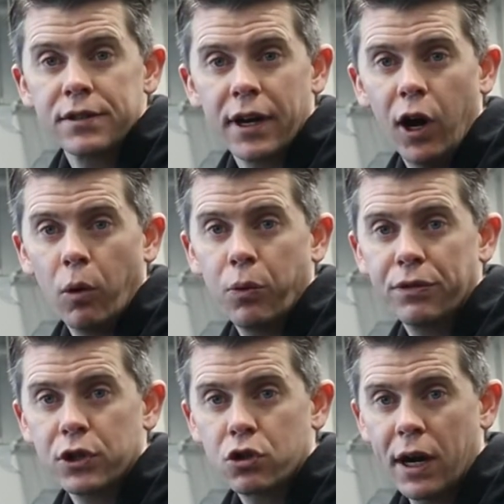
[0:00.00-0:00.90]
to help
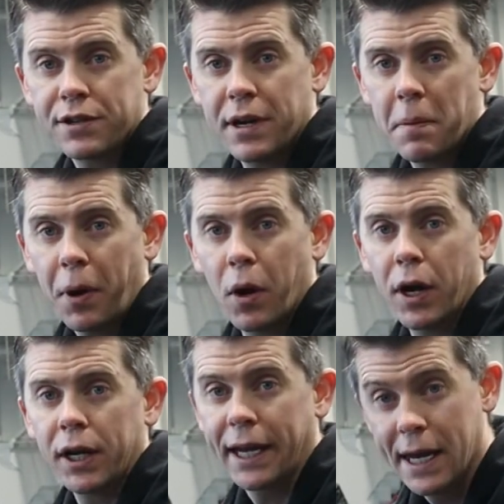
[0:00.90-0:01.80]
with the tricep
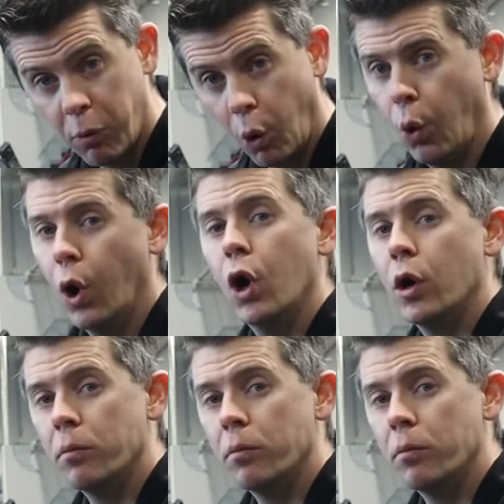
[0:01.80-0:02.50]
cable